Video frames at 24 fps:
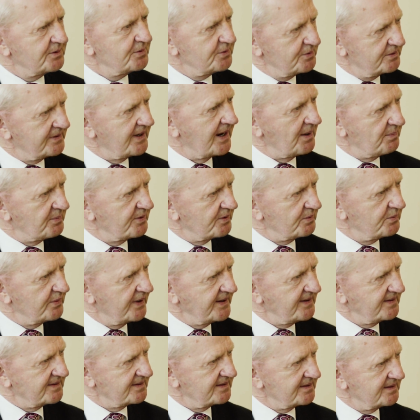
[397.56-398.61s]
two types of
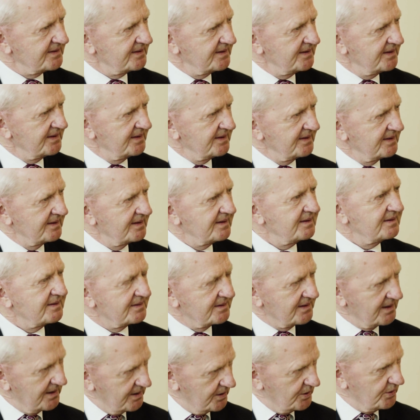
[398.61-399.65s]
waste.
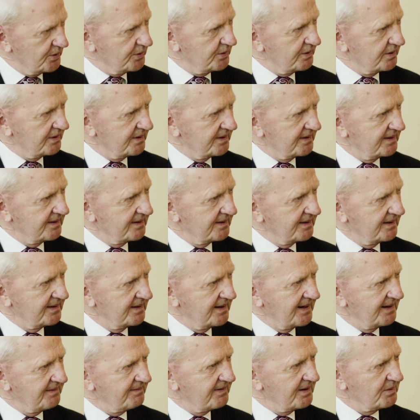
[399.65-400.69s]
It's
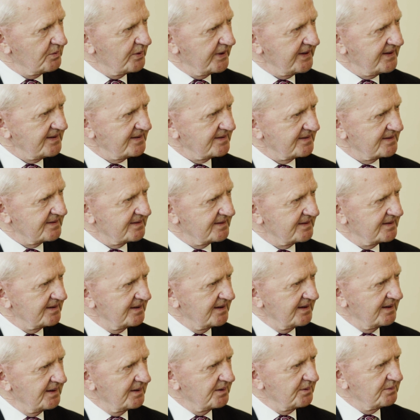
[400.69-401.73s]
low-level waste,
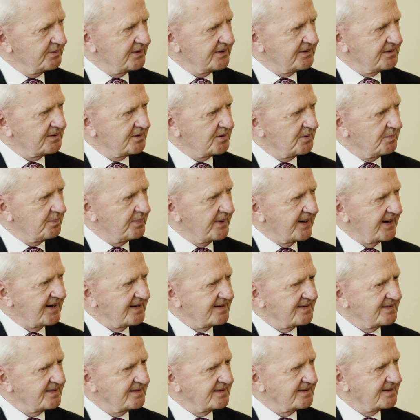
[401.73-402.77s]
which
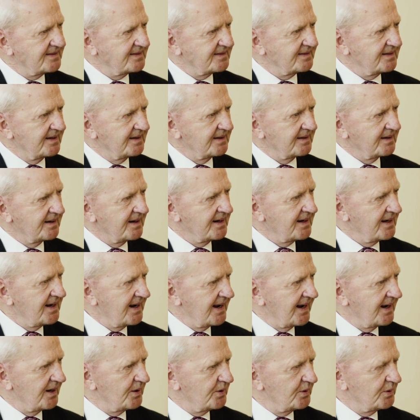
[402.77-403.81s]
comprises
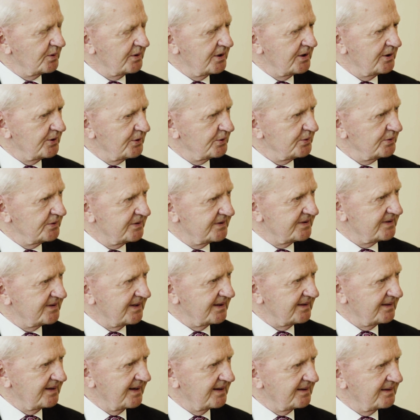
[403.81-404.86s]
clothes
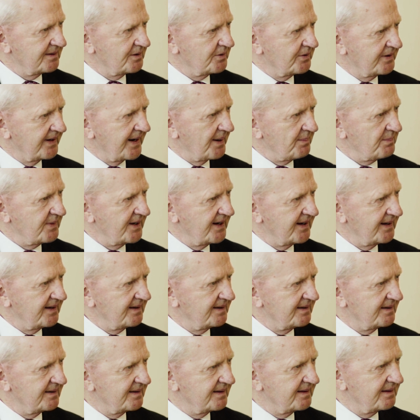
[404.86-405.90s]
that get
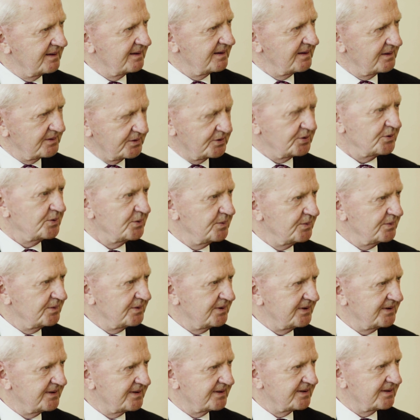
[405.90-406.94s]
contaminated,
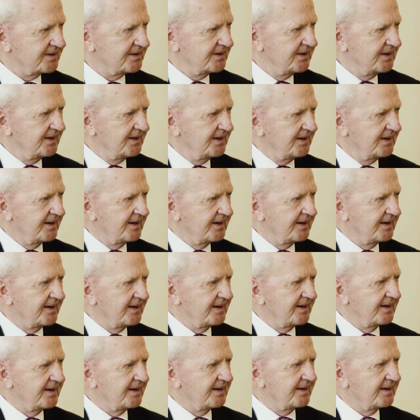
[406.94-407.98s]
tools,
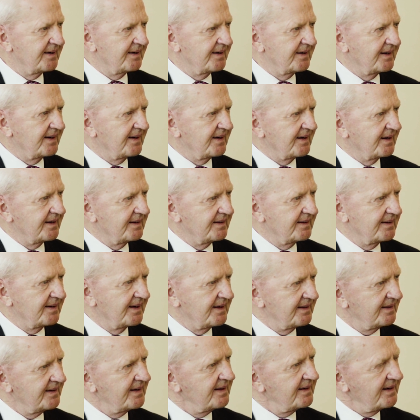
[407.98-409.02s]
and
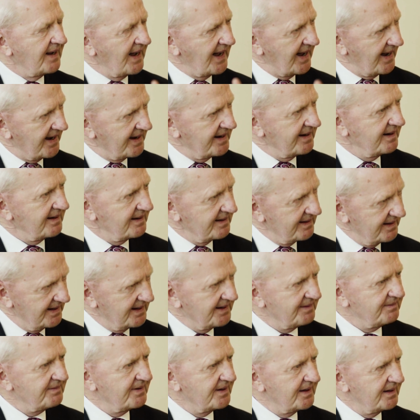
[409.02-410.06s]
then
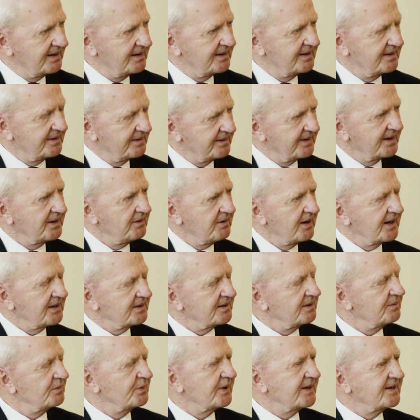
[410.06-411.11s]
high-level
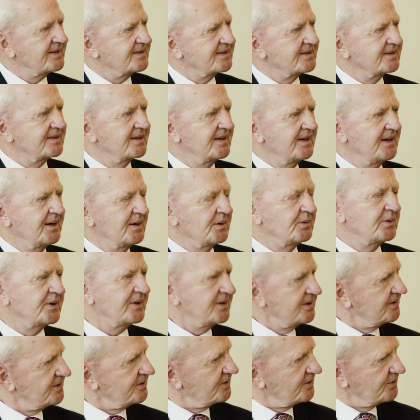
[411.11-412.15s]
radioactive waste,
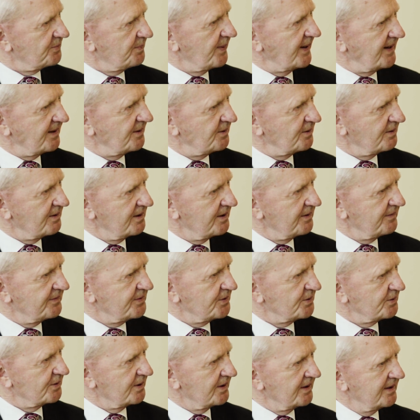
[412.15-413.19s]
which is the spent nuclear
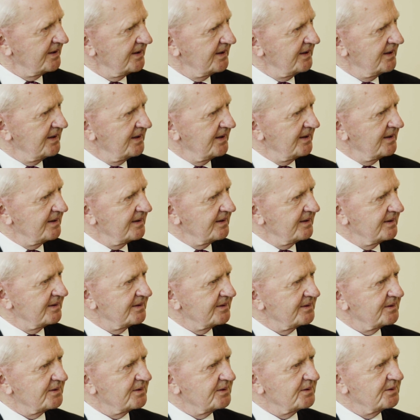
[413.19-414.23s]
fuel. Yeah.
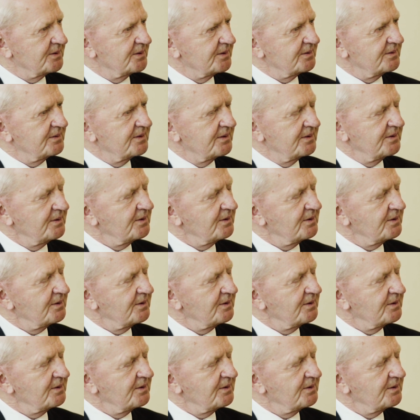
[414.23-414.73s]
So the